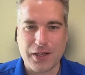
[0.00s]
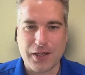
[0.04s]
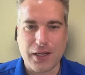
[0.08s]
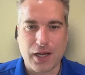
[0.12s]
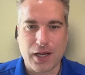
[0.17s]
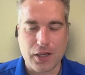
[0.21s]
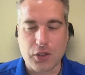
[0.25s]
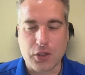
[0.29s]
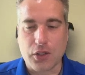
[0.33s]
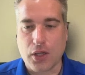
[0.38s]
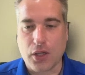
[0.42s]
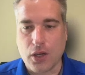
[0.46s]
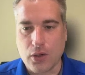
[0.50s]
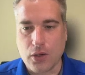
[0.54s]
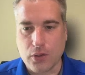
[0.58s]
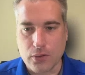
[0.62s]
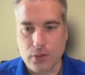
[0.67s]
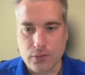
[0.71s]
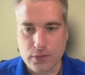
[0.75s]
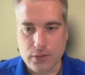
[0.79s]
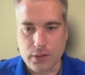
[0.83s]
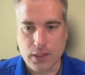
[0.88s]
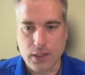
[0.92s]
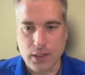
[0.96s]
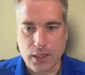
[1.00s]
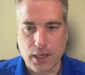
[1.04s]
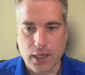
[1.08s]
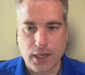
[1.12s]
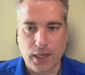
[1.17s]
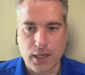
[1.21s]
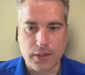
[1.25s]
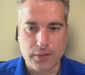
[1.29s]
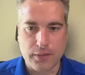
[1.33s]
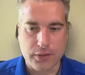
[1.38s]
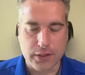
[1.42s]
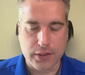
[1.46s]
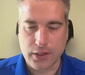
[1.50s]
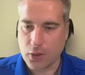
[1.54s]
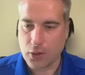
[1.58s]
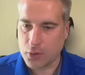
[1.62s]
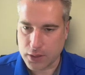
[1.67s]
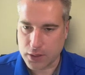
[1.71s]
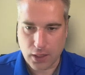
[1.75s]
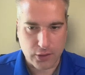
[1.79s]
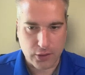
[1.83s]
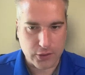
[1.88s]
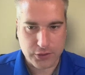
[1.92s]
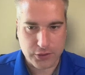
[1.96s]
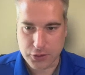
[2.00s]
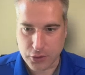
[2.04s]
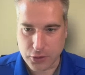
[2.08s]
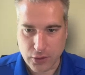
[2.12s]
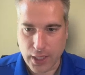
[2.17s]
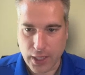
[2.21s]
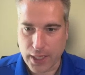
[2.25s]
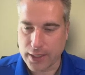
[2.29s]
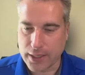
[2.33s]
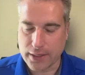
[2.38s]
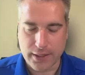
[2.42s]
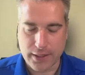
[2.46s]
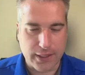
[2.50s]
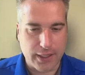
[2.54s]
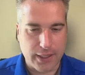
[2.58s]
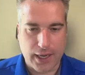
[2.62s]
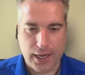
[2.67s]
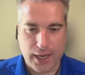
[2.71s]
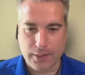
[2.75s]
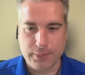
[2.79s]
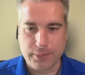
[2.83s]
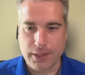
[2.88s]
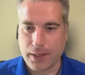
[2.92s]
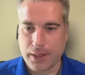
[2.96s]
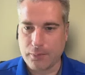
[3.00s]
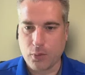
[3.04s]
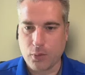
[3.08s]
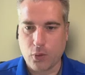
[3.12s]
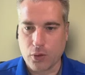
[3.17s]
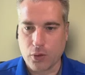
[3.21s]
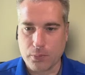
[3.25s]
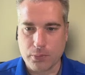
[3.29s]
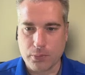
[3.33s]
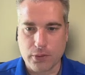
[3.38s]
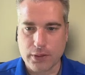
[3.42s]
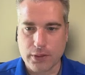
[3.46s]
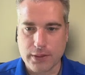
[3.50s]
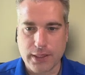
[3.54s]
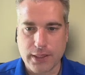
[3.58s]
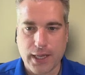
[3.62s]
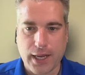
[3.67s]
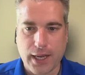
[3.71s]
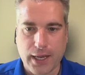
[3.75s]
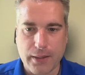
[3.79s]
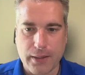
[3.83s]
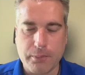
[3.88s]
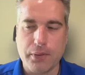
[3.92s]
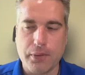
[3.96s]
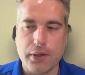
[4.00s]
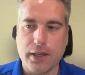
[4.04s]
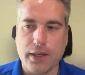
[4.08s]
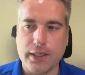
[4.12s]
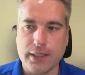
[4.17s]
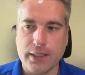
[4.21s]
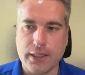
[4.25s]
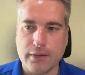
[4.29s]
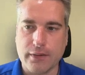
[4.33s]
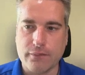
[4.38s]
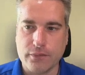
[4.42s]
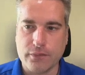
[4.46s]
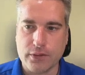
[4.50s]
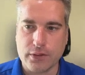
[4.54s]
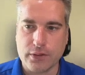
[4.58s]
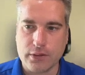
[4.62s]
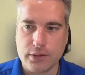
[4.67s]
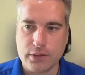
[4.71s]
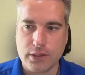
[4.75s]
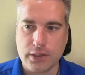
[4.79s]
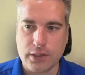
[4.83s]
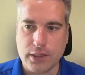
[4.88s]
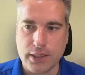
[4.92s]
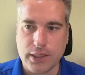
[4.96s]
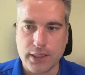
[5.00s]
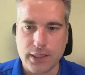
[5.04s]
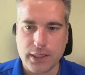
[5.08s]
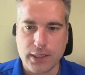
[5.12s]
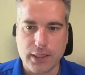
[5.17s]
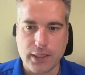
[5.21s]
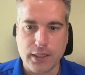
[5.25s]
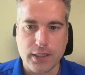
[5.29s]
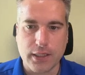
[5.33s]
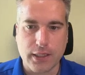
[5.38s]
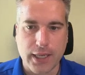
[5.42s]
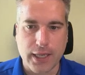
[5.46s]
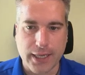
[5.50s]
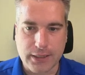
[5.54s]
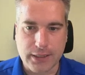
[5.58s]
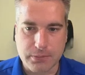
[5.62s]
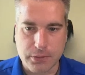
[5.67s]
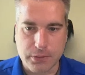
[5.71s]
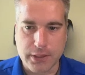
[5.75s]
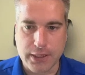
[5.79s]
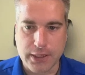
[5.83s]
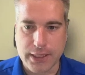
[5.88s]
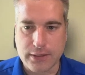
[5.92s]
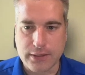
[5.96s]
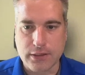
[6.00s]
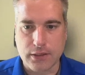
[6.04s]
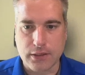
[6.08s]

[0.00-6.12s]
alone. The cold calling's great. I'm horrible at that. But if the expertise